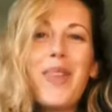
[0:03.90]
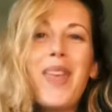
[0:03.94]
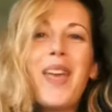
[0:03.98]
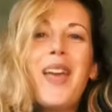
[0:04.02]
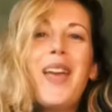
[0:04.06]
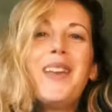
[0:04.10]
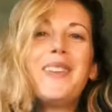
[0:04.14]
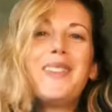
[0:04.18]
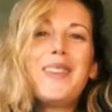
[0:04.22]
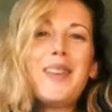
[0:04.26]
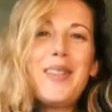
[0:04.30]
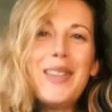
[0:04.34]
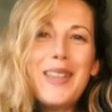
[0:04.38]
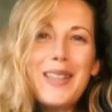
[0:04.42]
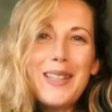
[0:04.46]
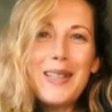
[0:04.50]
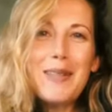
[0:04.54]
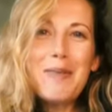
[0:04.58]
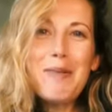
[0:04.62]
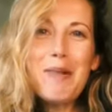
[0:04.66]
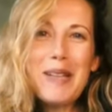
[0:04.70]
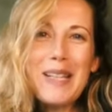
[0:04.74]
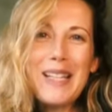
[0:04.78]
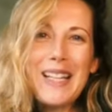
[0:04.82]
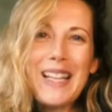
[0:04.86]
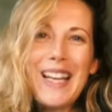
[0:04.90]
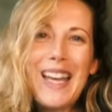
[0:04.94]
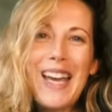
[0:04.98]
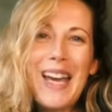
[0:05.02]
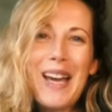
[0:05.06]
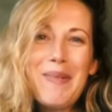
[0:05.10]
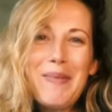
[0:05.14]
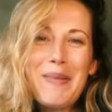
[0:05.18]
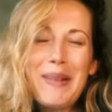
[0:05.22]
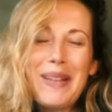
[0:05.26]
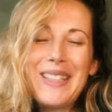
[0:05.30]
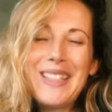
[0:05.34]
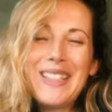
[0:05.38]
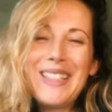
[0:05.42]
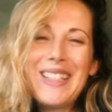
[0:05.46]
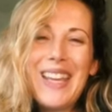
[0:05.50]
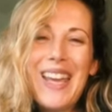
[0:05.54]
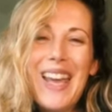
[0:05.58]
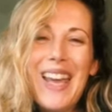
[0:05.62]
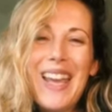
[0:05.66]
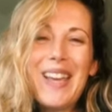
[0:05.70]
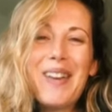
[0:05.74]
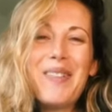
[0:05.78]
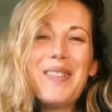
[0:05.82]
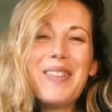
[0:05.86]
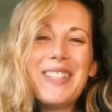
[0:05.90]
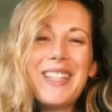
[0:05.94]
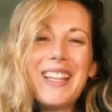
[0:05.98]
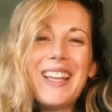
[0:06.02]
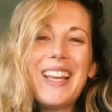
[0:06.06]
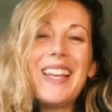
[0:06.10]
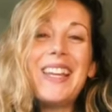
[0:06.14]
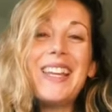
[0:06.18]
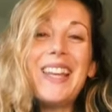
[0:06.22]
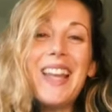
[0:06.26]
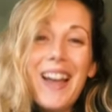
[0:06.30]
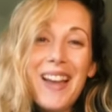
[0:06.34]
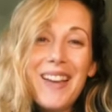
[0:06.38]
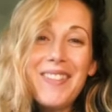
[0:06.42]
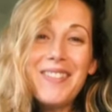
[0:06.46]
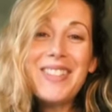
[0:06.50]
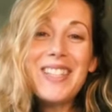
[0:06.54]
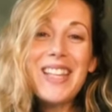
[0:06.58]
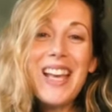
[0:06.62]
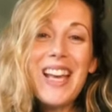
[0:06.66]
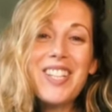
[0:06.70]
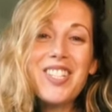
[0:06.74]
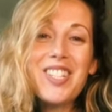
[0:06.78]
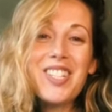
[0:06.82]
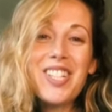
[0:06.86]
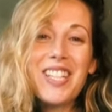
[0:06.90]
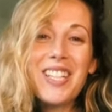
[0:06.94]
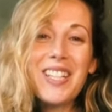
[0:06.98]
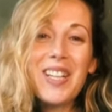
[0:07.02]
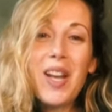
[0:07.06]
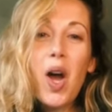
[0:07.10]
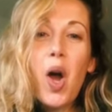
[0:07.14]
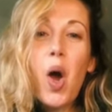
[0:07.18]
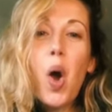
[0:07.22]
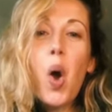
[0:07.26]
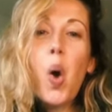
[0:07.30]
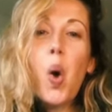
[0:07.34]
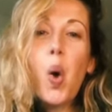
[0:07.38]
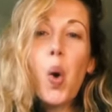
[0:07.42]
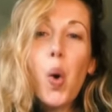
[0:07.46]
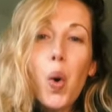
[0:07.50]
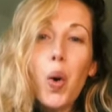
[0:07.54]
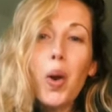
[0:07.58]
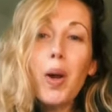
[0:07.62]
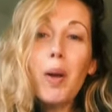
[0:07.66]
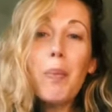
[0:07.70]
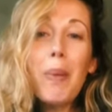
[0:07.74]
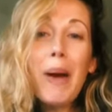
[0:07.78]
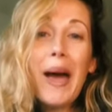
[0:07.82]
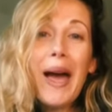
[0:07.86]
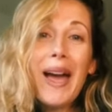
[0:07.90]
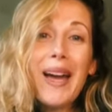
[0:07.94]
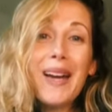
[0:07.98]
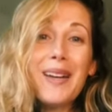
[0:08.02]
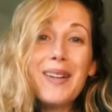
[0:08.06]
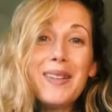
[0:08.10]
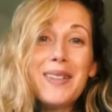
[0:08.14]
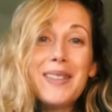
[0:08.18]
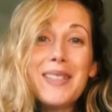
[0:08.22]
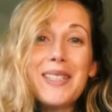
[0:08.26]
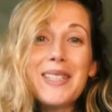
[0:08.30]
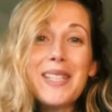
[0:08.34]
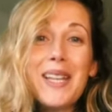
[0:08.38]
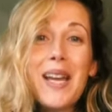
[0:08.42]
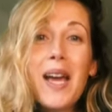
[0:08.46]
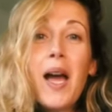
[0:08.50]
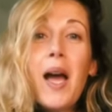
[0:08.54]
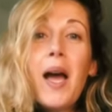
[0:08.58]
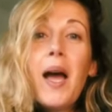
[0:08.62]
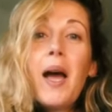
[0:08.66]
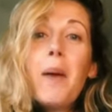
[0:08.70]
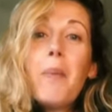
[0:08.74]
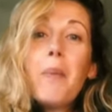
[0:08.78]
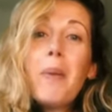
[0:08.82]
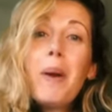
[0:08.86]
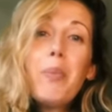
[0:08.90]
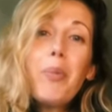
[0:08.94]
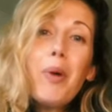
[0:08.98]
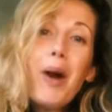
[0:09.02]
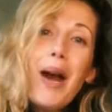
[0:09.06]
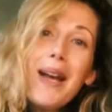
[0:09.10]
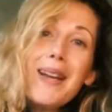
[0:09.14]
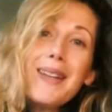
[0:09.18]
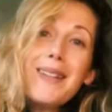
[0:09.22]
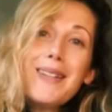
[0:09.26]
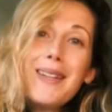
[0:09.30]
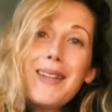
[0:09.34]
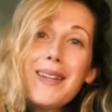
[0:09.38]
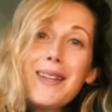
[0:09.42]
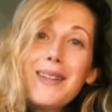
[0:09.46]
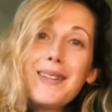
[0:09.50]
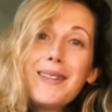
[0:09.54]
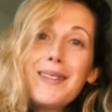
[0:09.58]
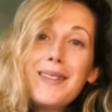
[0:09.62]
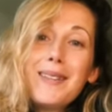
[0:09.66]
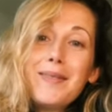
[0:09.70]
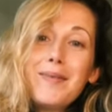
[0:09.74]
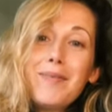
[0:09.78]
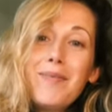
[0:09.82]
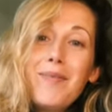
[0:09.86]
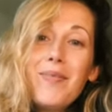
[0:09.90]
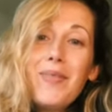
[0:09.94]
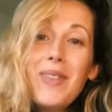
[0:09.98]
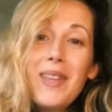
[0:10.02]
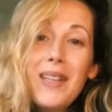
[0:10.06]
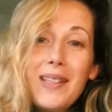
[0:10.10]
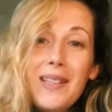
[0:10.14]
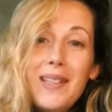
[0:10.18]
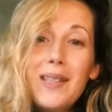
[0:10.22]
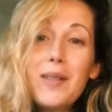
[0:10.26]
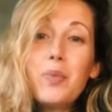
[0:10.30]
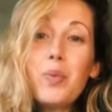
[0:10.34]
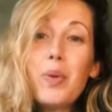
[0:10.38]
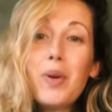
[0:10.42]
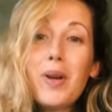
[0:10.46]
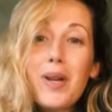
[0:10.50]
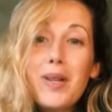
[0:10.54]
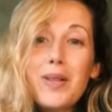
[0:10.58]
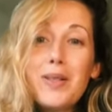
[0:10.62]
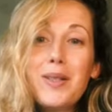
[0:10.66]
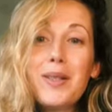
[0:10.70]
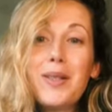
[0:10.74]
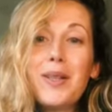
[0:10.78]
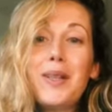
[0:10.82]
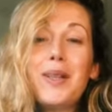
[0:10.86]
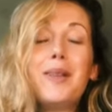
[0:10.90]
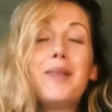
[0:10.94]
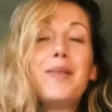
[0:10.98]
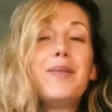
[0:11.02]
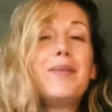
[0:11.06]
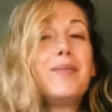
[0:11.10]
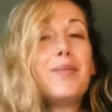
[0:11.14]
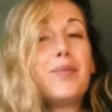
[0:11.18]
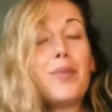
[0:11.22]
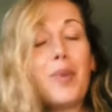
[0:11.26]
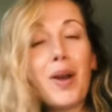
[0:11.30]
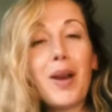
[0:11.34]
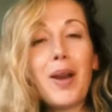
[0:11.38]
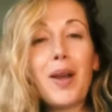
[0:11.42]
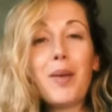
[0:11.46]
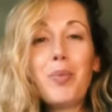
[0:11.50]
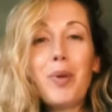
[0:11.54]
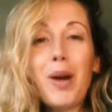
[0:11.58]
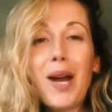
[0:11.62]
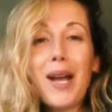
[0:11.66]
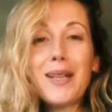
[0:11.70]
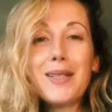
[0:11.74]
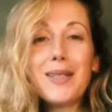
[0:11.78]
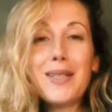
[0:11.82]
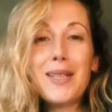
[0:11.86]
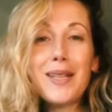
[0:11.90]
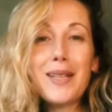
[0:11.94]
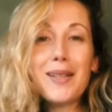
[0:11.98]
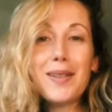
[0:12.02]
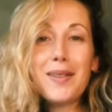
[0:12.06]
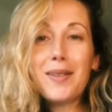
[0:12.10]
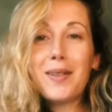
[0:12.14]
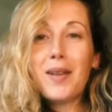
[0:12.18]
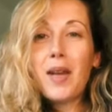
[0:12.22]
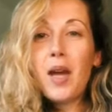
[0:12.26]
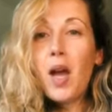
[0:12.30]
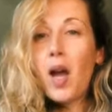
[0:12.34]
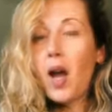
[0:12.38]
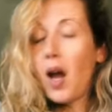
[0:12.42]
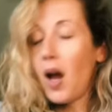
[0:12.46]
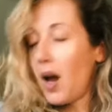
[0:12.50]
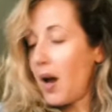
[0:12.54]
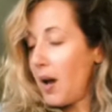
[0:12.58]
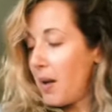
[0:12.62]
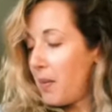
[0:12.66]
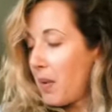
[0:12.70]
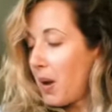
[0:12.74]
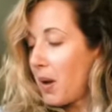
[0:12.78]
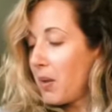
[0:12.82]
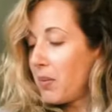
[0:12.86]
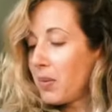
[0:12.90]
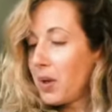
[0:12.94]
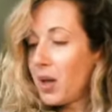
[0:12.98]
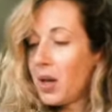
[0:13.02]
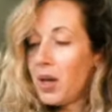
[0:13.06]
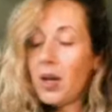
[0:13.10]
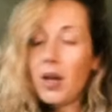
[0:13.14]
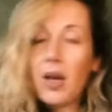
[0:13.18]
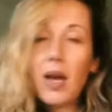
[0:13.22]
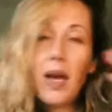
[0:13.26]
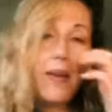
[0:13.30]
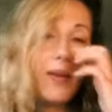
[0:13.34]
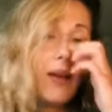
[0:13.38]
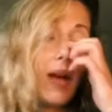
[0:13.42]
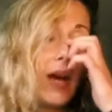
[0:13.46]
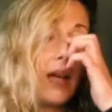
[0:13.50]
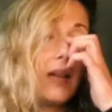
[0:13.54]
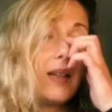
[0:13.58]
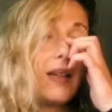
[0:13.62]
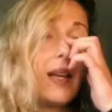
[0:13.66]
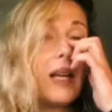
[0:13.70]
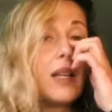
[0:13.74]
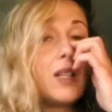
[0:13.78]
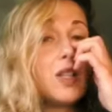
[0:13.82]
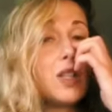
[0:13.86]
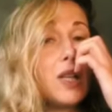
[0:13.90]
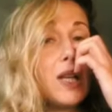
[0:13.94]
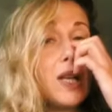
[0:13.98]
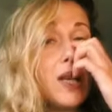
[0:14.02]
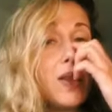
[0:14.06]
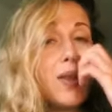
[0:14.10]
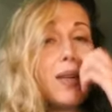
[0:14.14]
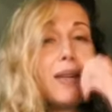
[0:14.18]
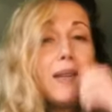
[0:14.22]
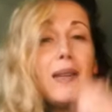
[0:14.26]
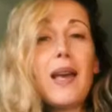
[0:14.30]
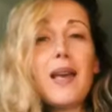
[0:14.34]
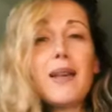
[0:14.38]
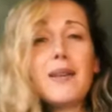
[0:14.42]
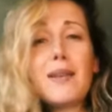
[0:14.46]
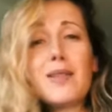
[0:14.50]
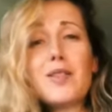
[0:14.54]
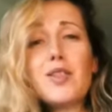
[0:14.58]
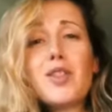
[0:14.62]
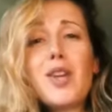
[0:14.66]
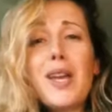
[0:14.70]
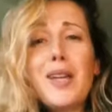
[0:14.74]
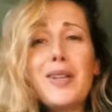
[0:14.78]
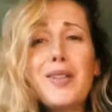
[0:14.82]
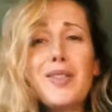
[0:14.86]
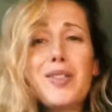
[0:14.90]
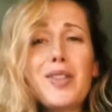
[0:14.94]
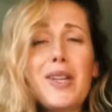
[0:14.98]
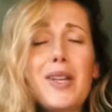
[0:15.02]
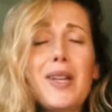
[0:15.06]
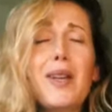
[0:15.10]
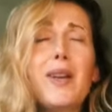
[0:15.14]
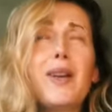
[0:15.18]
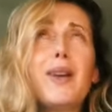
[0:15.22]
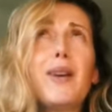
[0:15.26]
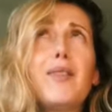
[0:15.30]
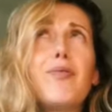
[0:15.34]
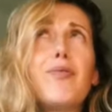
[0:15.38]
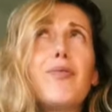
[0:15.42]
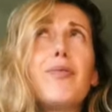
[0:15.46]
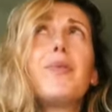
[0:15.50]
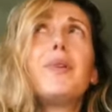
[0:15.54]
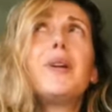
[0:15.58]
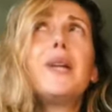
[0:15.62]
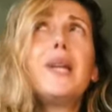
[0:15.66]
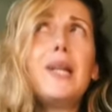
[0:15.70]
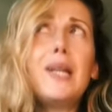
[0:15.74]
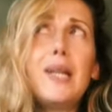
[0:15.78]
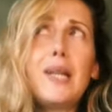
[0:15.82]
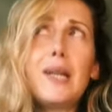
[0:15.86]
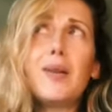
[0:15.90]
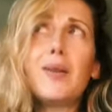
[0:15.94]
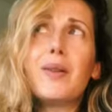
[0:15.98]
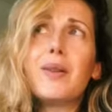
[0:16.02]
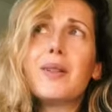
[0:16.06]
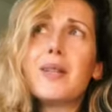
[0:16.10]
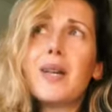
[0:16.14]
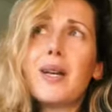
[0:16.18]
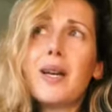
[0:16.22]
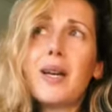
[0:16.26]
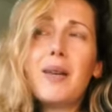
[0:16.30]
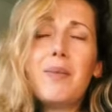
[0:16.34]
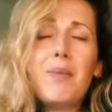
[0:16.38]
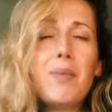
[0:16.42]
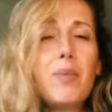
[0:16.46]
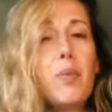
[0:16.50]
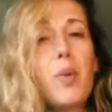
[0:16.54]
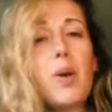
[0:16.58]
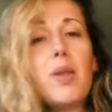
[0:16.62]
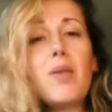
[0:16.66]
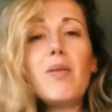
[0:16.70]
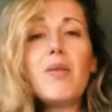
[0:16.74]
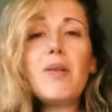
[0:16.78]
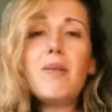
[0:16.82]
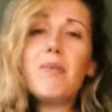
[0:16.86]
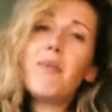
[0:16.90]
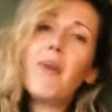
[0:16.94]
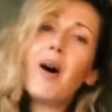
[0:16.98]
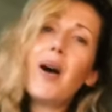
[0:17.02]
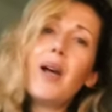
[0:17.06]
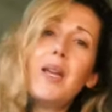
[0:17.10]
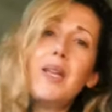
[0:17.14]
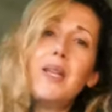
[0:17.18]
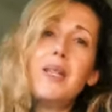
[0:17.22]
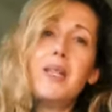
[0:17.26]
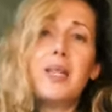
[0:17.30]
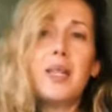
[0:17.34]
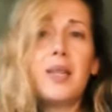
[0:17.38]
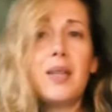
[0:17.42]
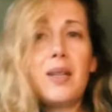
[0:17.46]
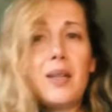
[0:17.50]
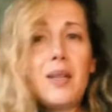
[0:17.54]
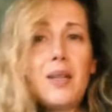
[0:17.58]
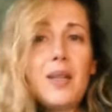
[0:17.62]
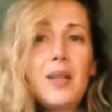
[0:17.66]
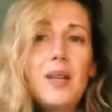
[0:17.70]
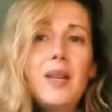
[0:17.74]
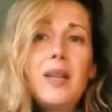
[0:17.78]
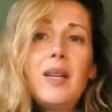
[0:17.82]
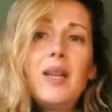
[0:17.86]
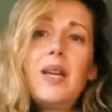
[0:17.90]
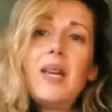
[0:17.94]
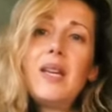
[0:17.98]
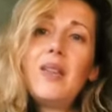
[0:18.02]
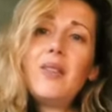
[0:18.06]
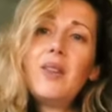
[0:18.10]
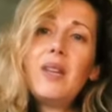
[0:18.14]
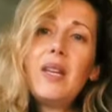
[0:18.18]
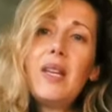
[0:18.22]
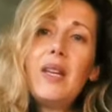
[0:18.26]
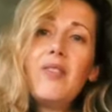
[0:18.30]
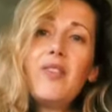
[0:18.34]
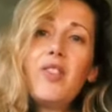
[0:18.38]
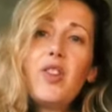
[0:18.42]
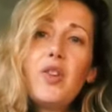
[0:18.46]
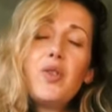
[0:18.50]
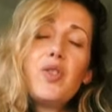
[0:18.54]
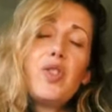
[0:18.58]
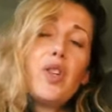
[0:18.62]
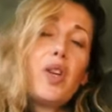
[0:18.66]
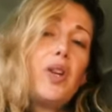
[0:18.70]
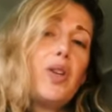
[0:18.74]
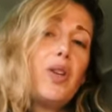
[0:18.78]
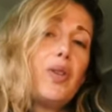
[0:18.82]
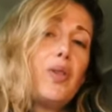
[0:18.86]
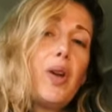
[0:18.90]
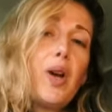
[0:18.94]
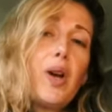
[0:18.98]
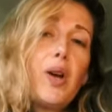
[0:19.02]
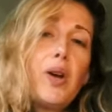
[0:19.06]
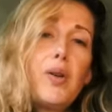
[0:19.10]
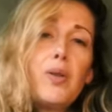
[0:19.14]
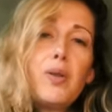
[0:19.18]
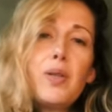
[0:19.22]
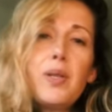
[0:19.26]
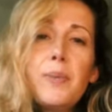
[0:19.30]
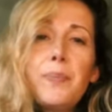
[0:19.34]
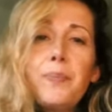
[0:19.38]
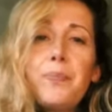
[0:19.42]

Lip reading: So this is what's going to happen today. We're doing a live session all about my practice. This is what I do when I practice. I'm gonna, and actually this hasn't changed in a really long time. Whether it might in the near future, who knows?